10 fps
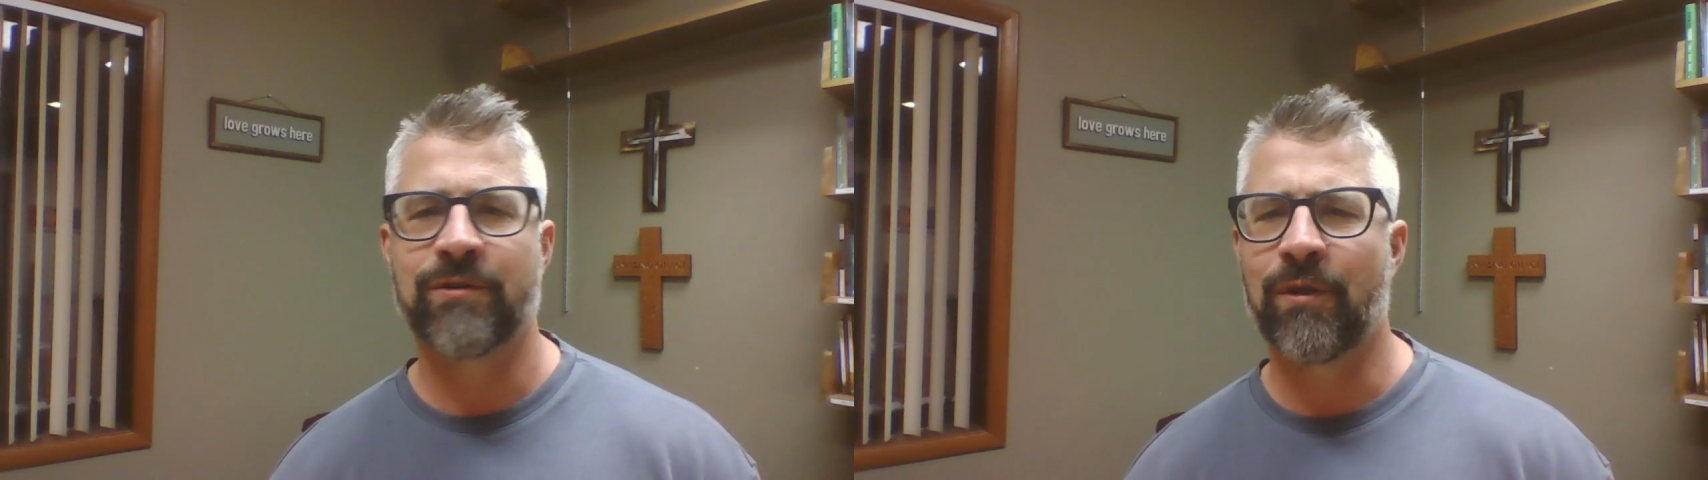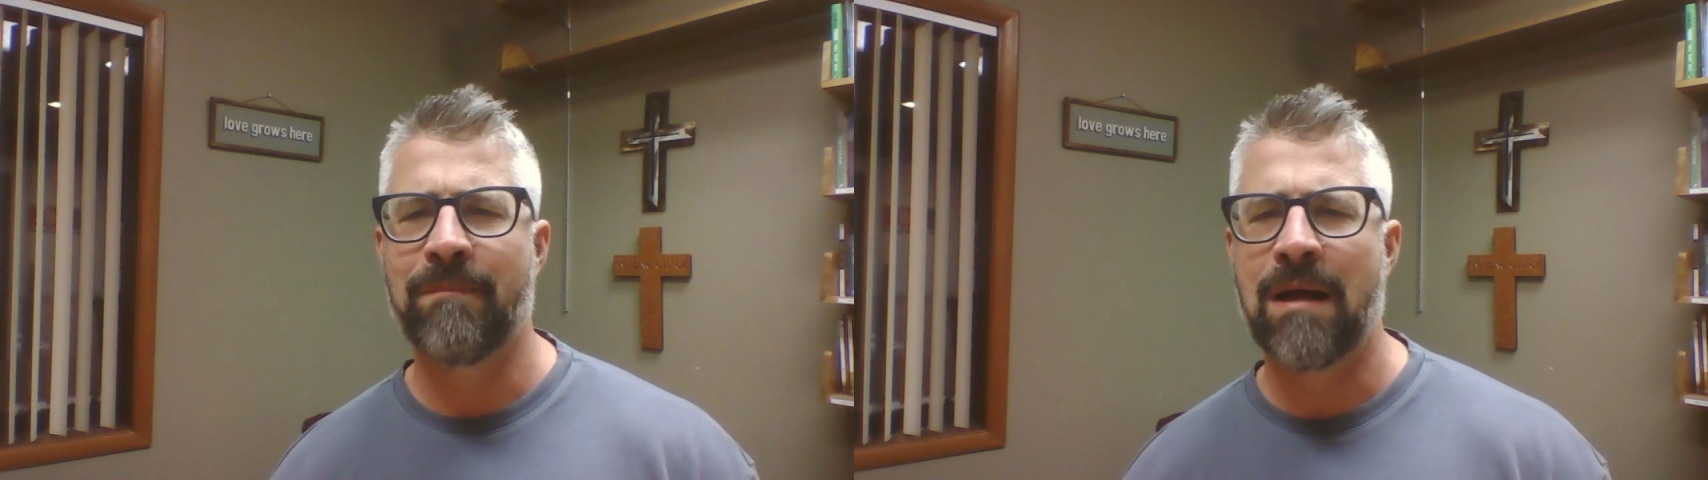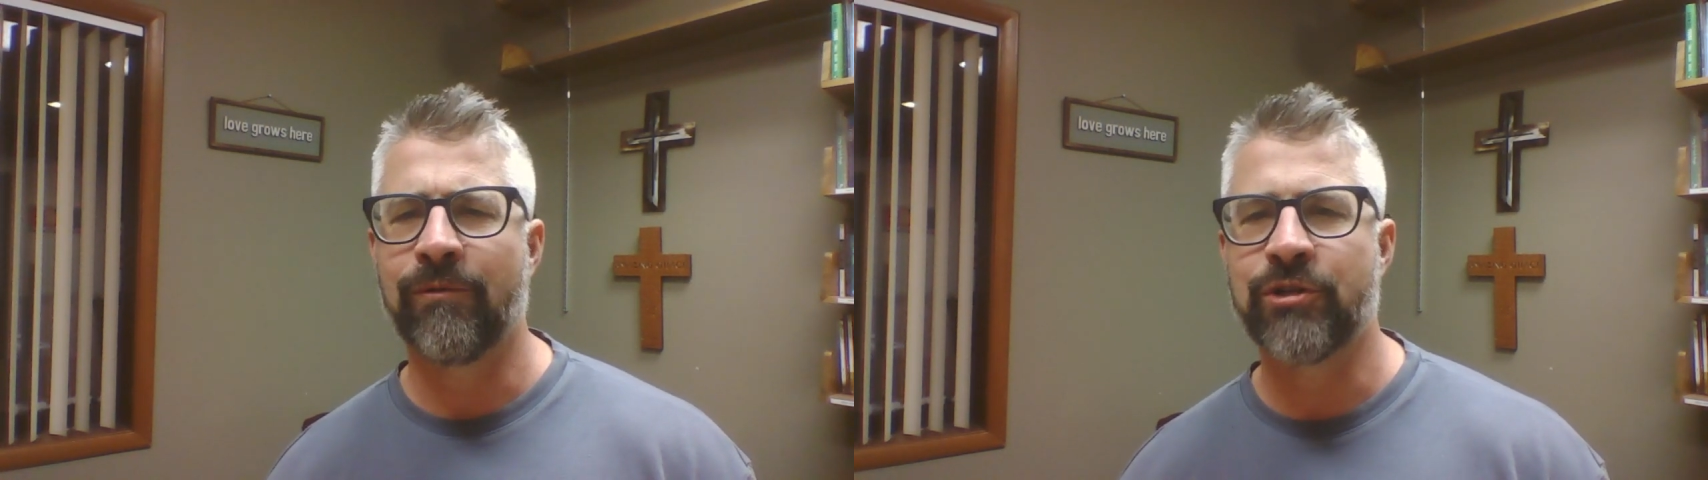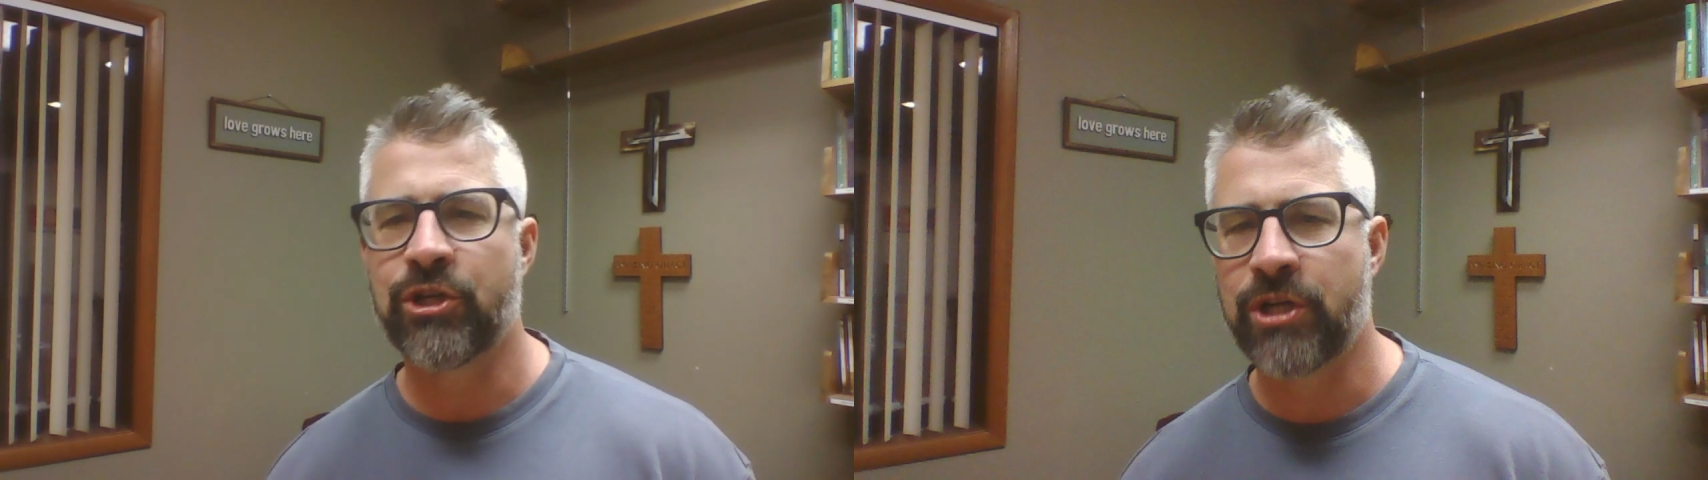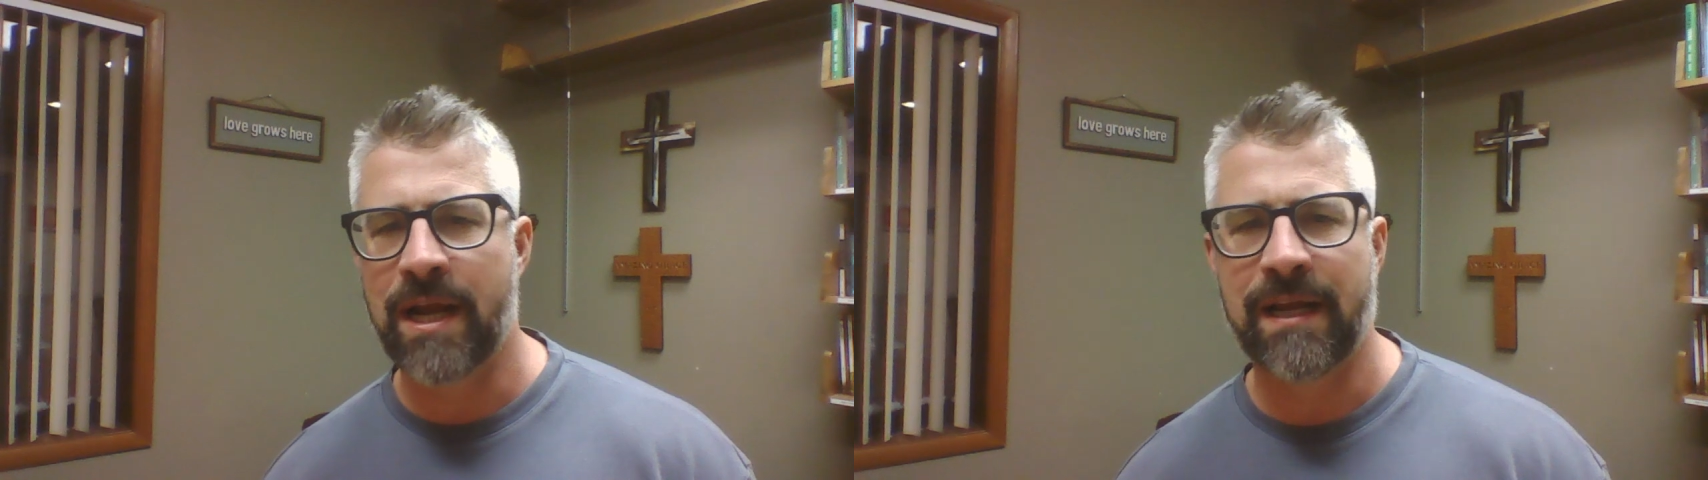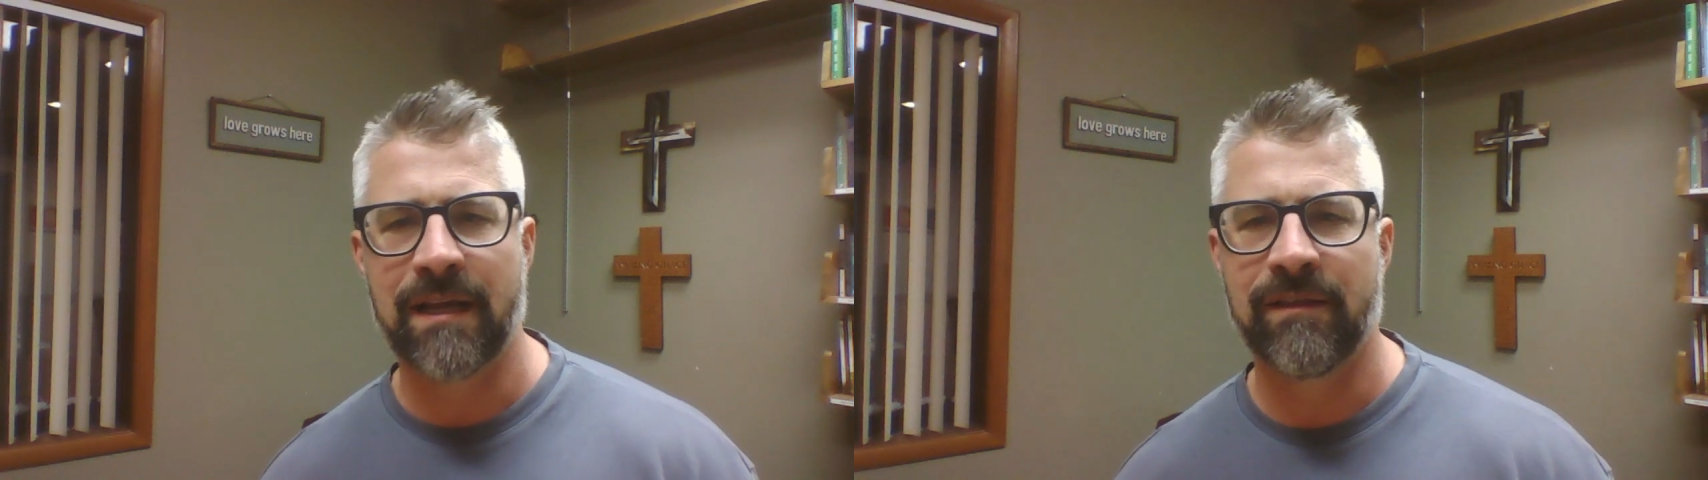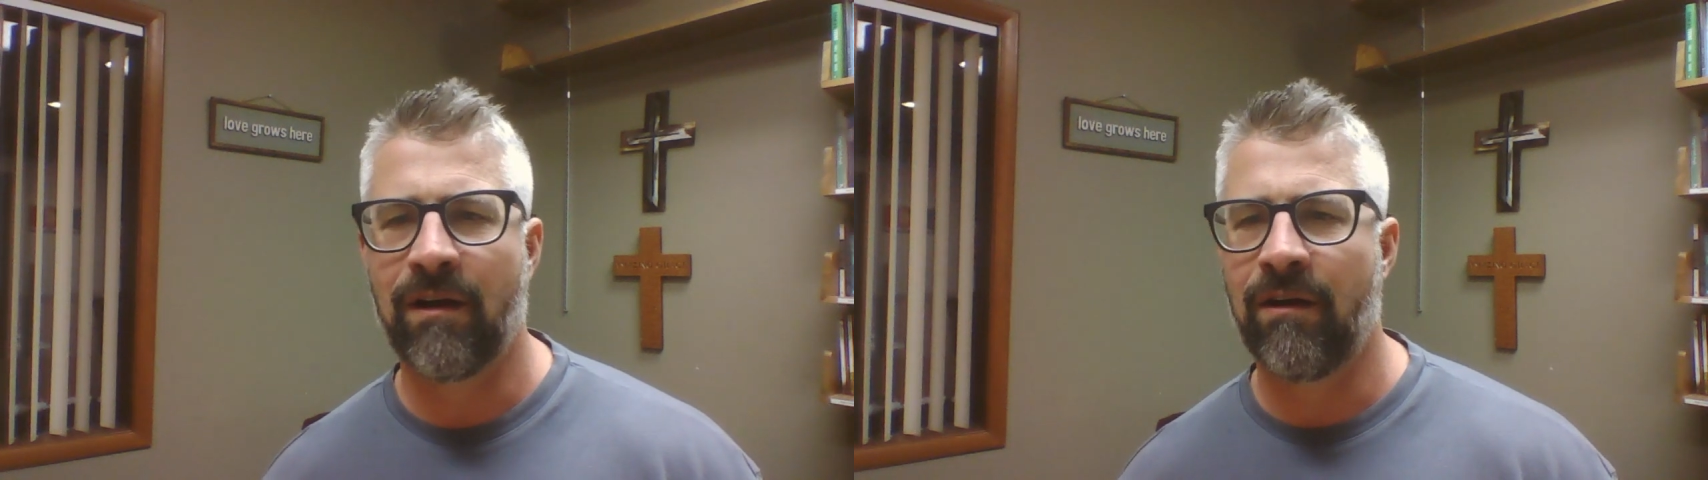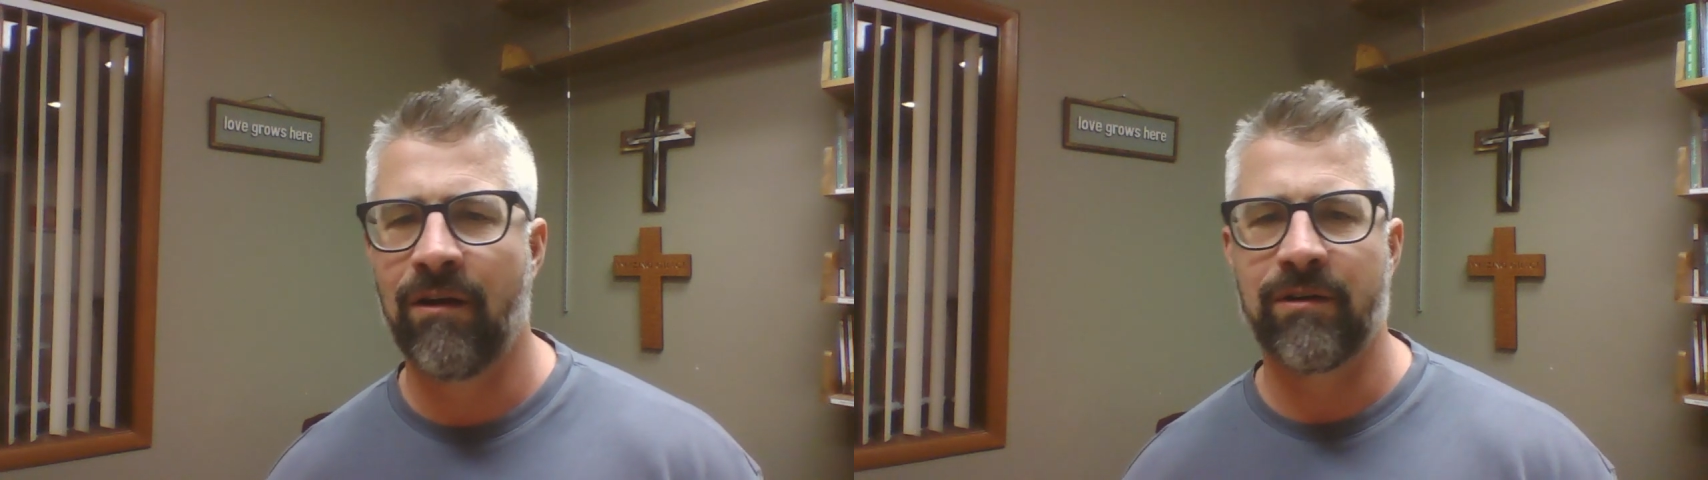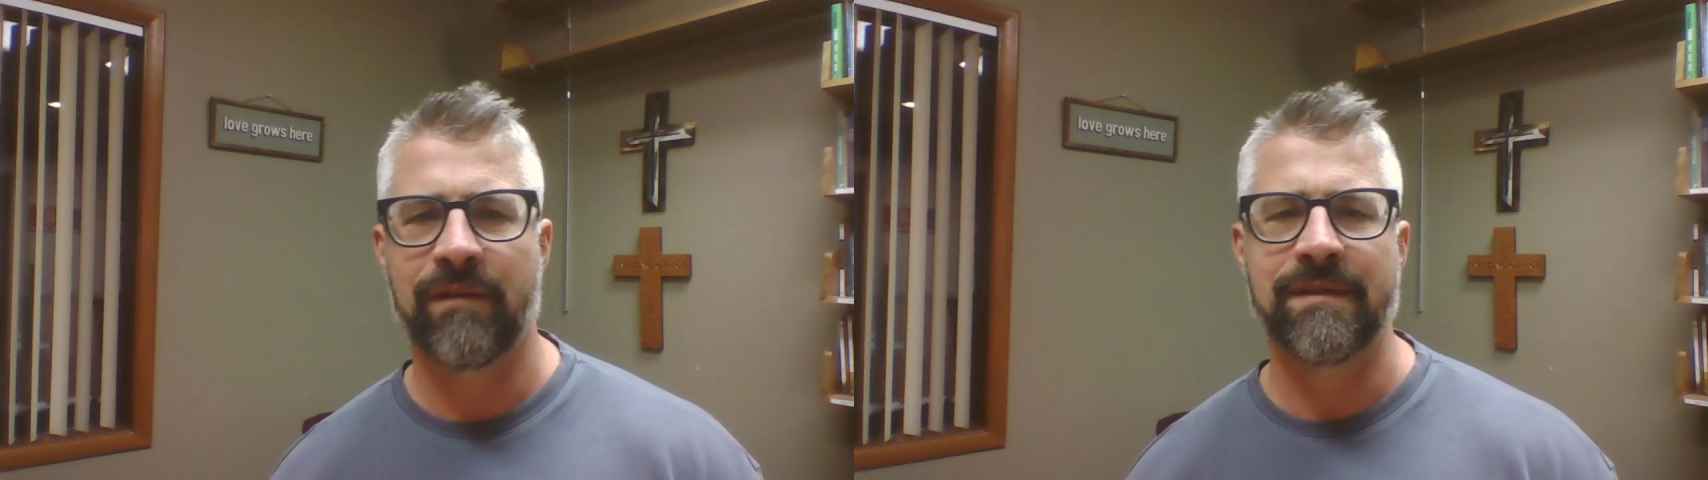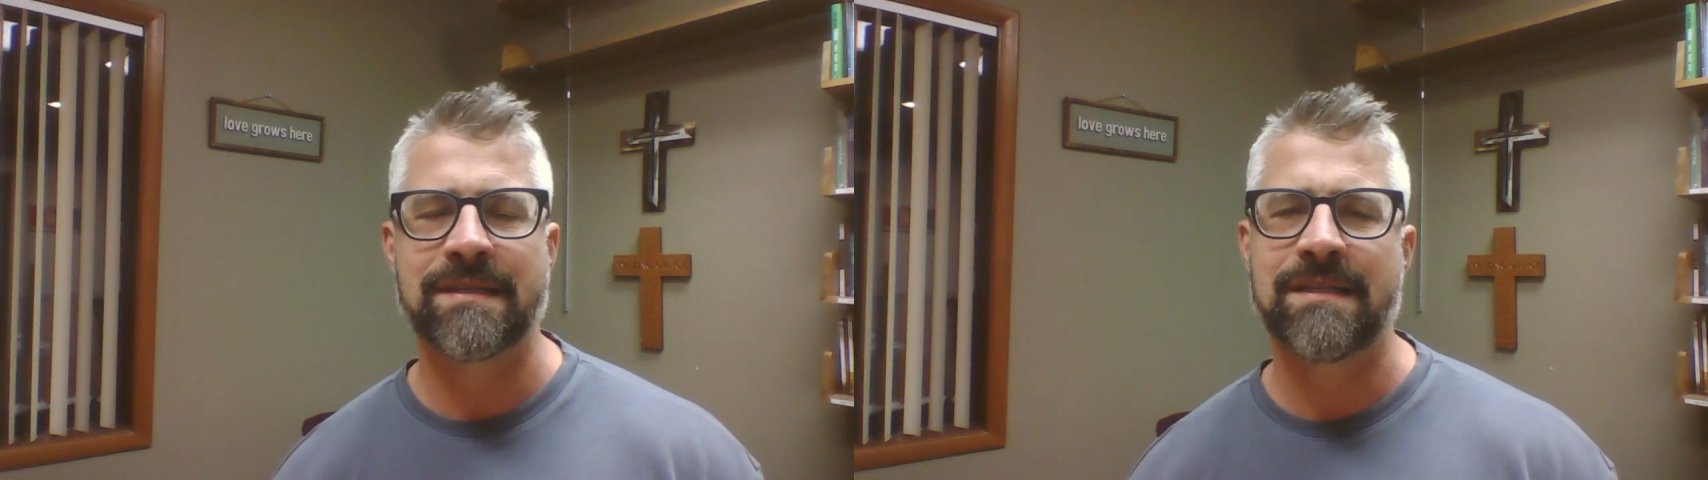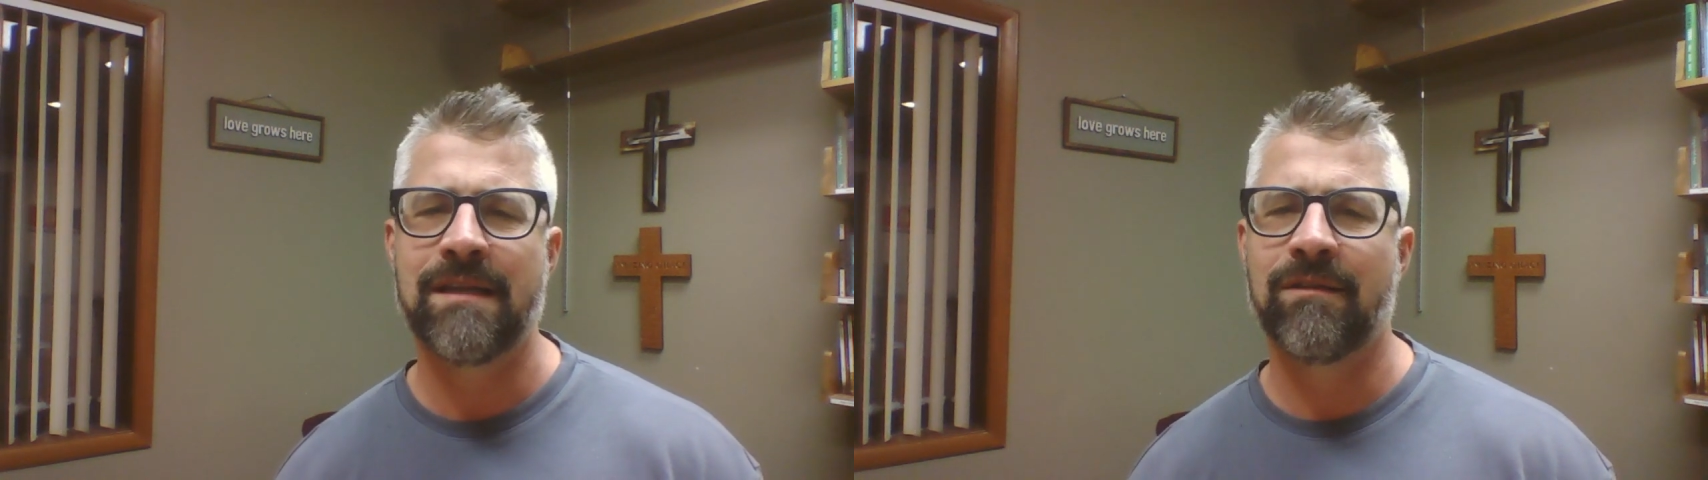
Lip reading: or the mountains shake in the heart of the sea,